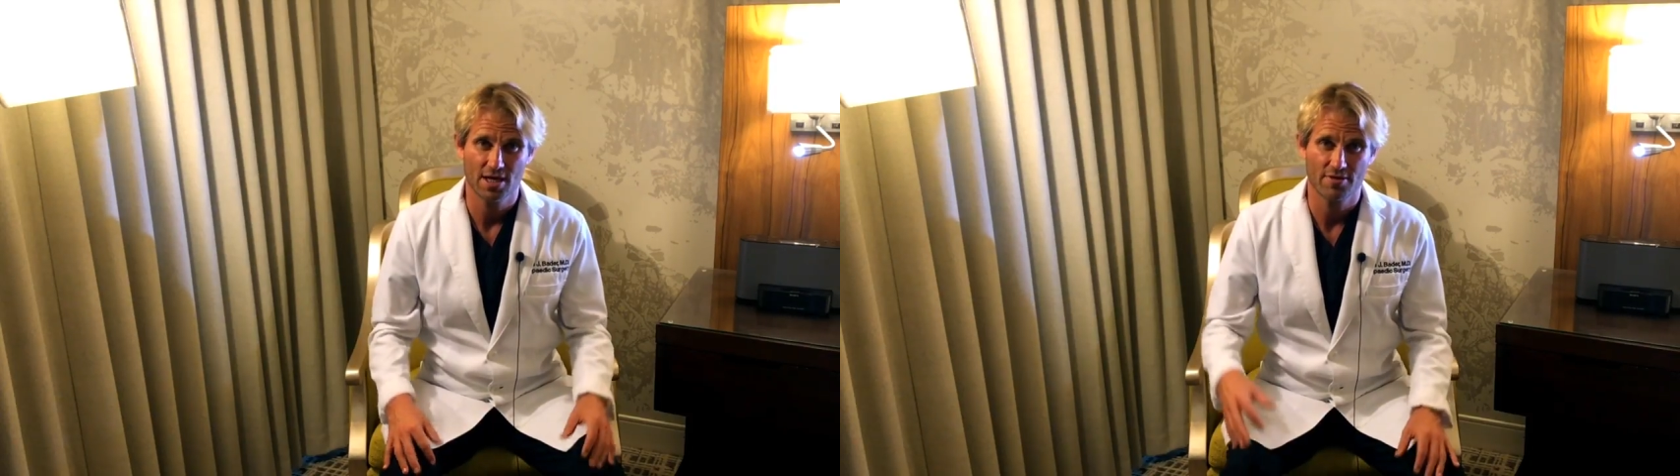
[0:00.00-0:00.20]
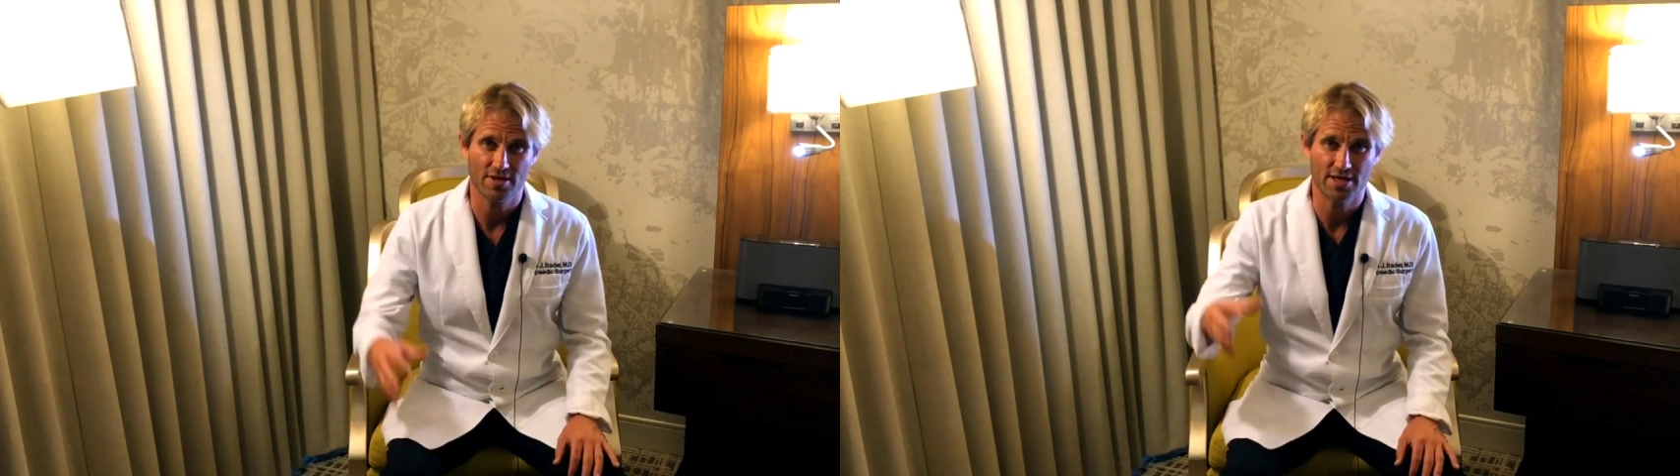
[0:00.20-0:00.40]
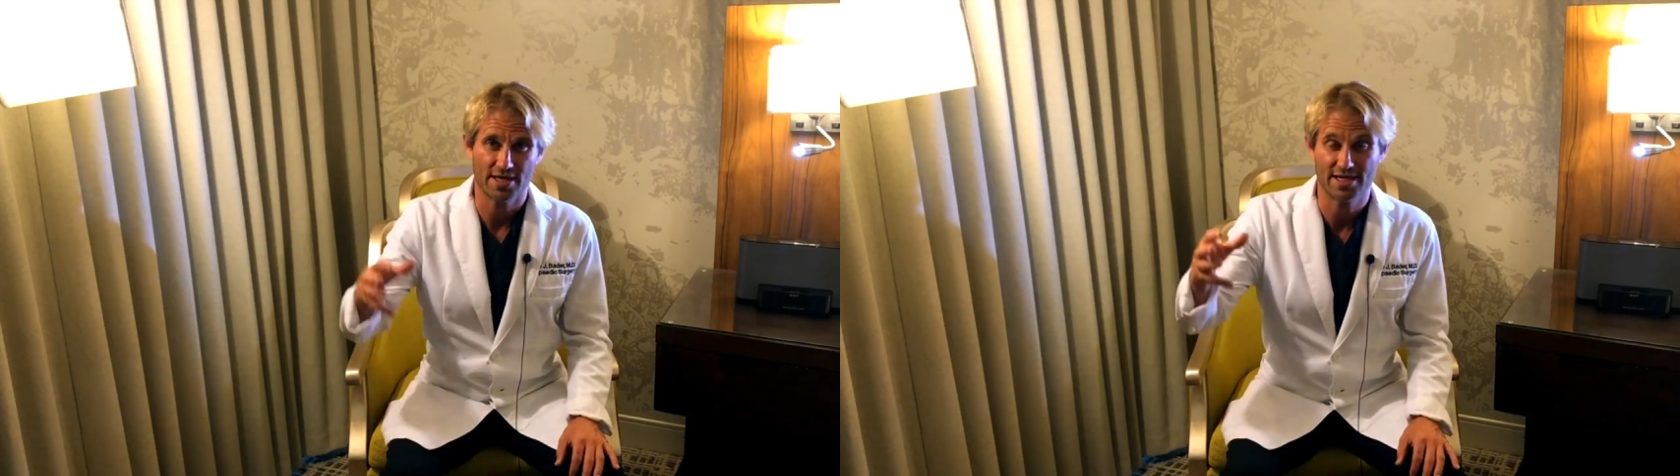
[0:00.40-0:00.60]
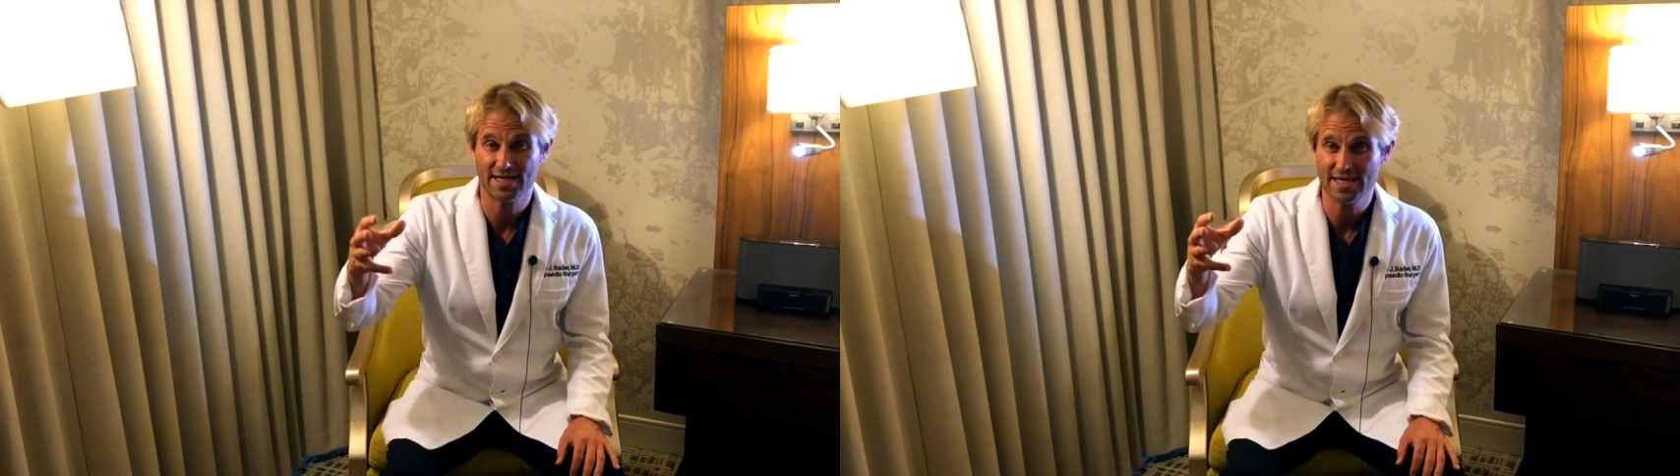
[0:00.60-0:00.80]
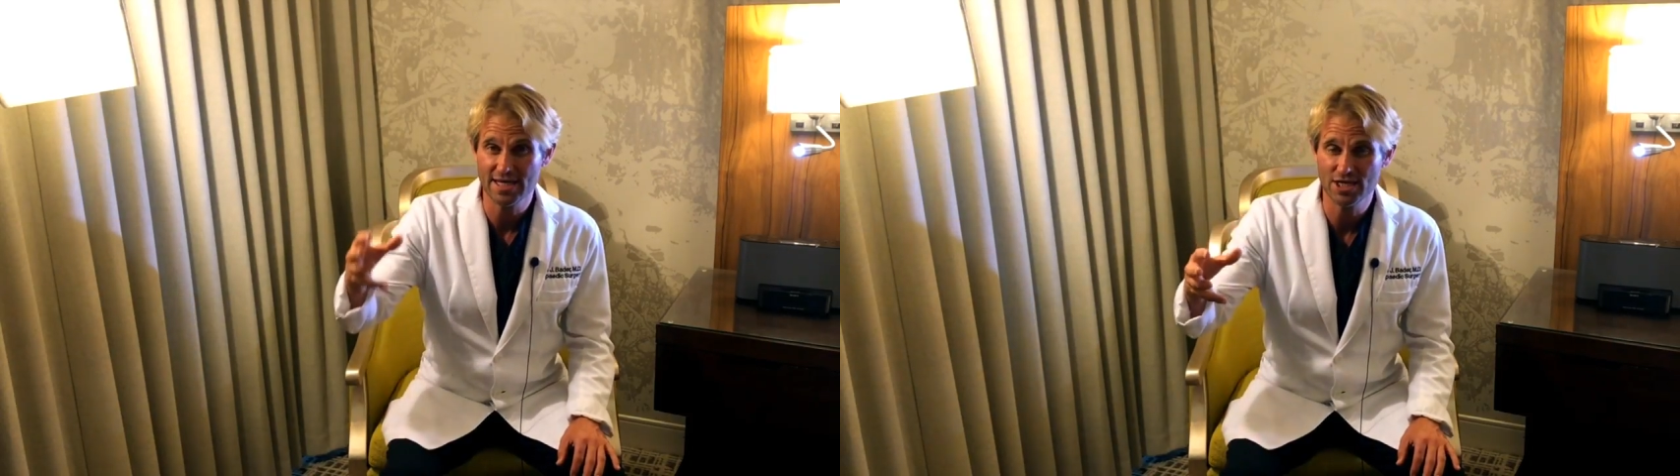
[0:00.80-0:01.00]
the
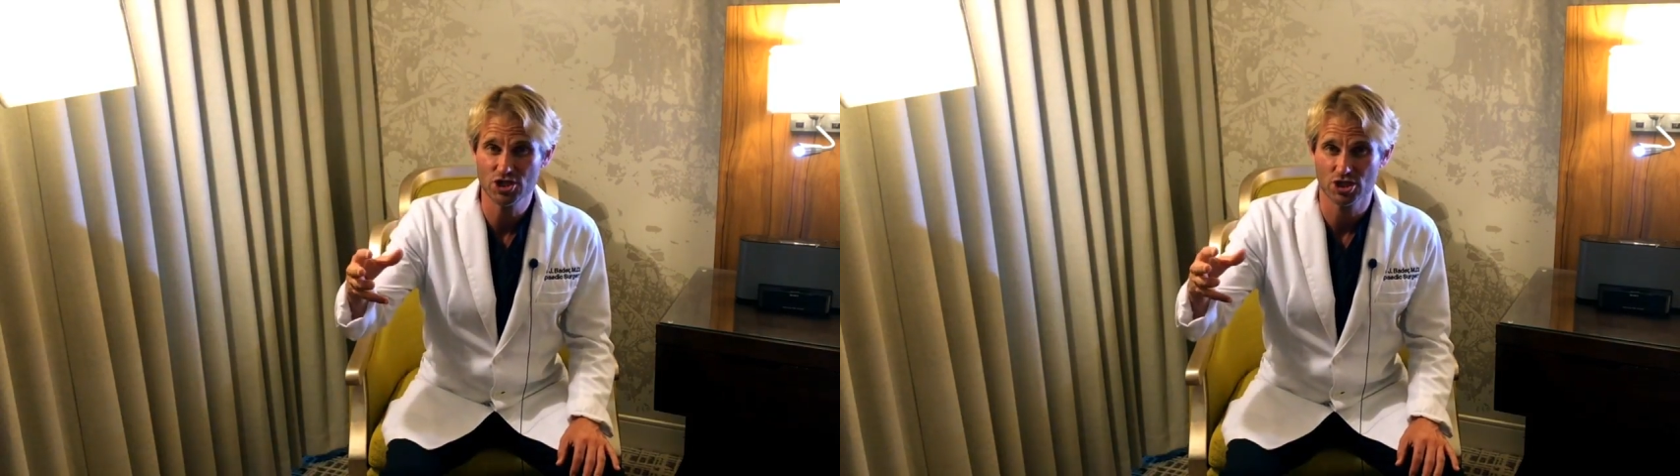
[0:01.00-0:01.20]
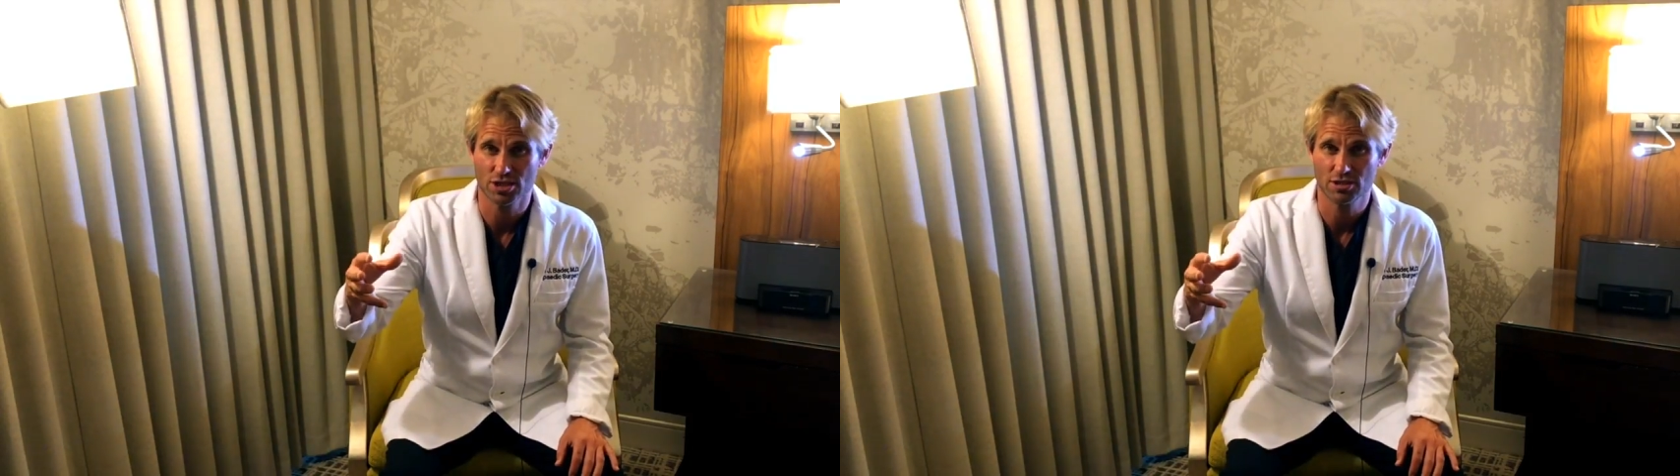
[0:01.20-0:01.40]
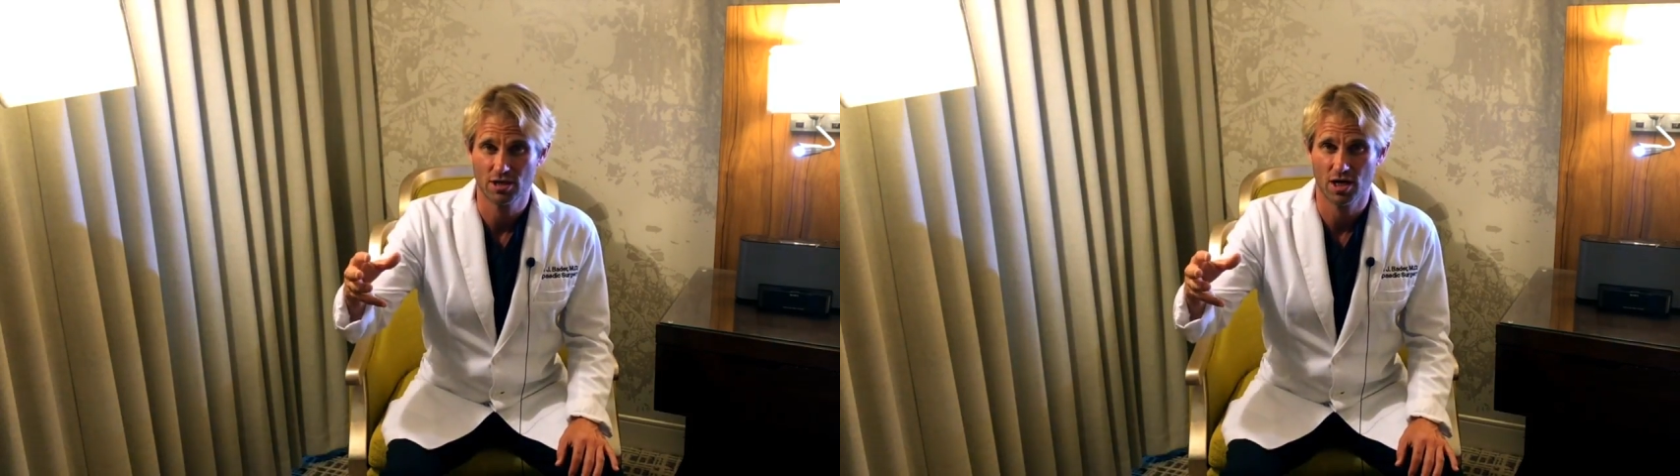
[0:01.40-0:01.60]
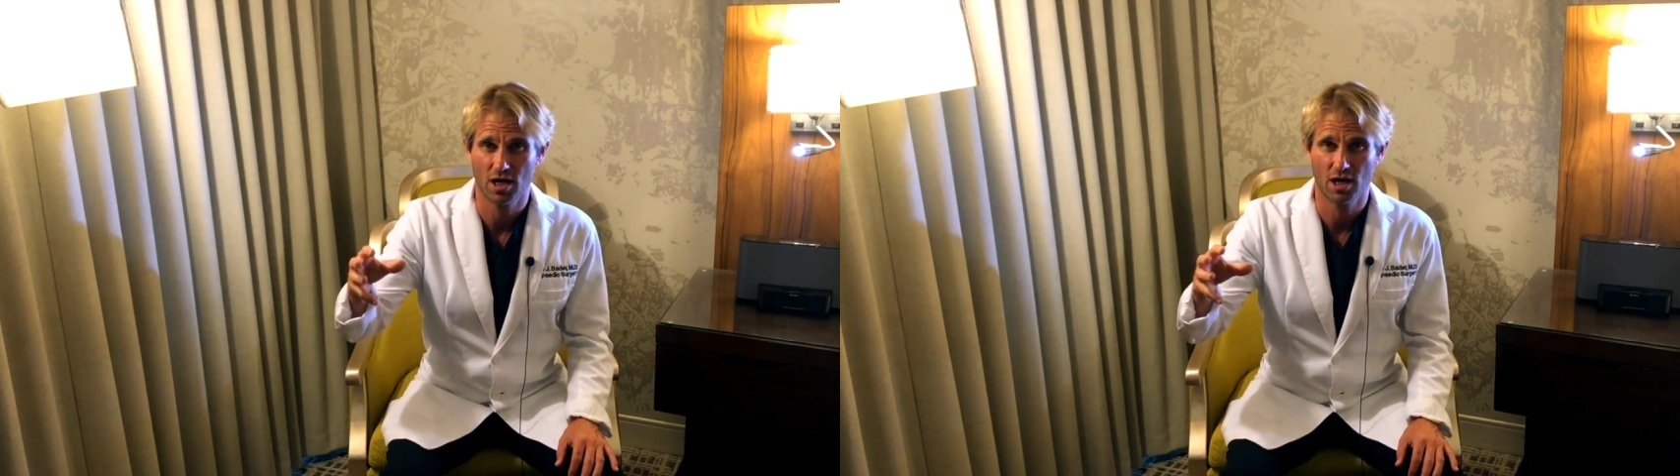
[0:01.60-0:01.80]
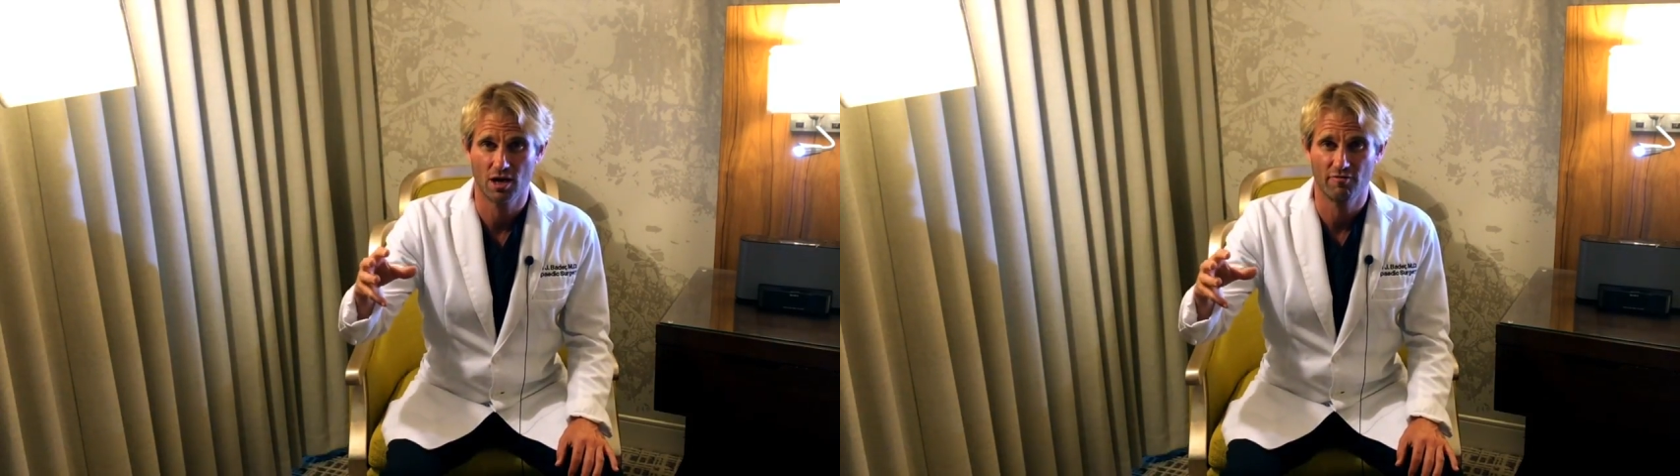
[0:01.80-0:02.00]
adhesion
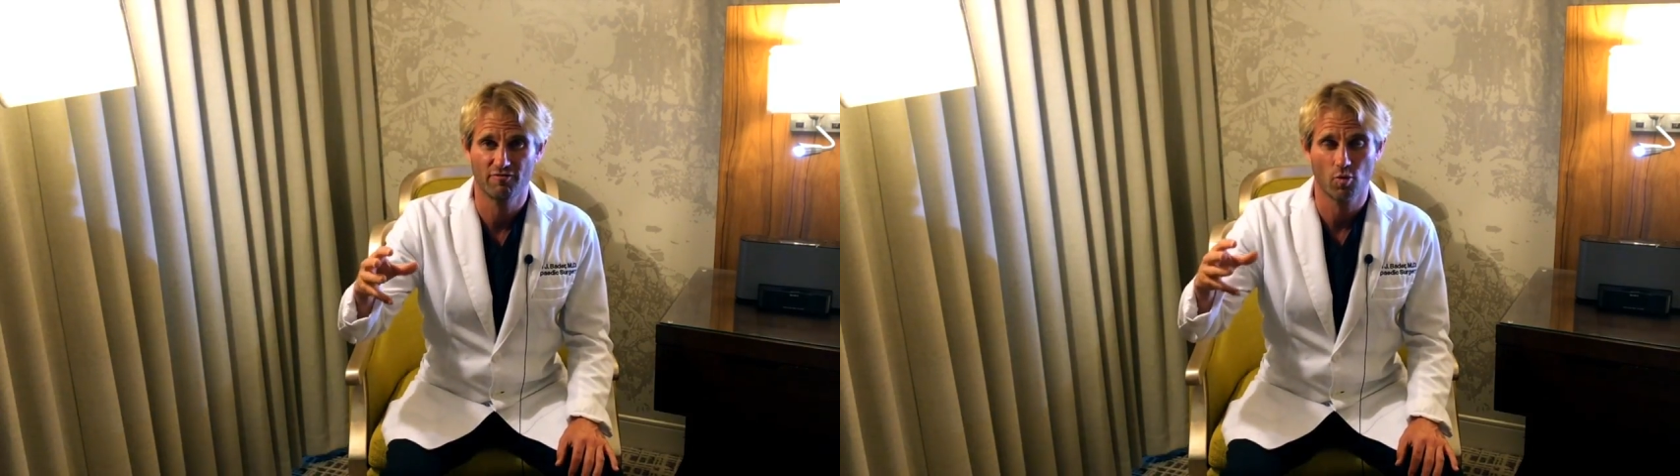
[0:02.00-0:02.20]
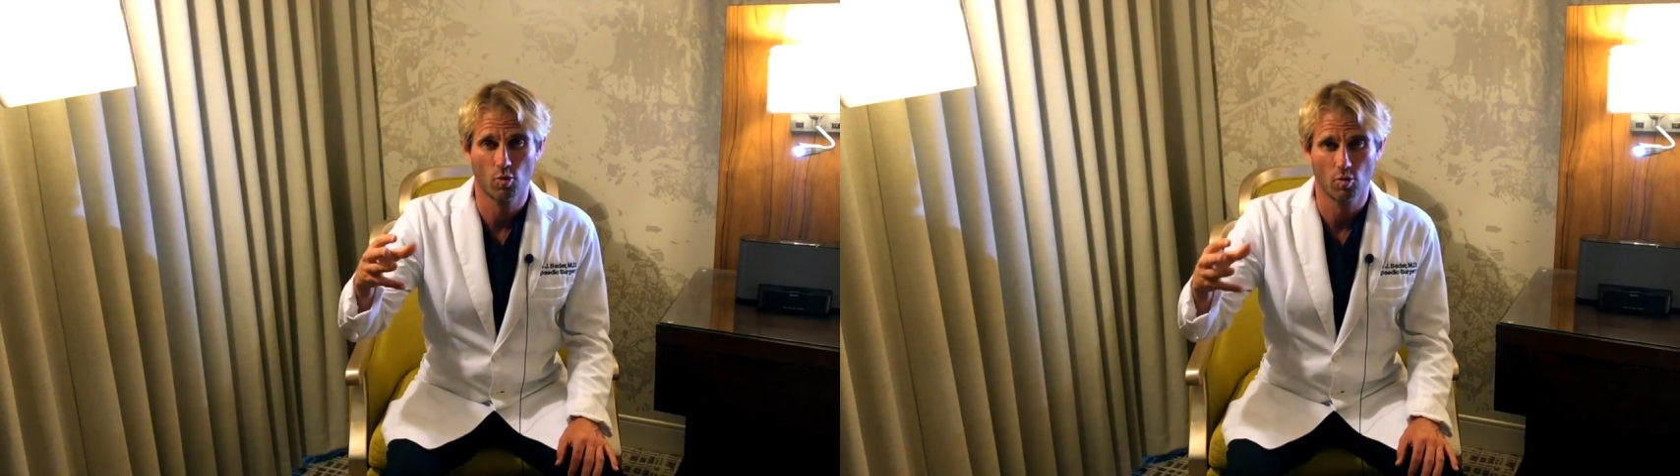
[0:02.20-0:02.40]
of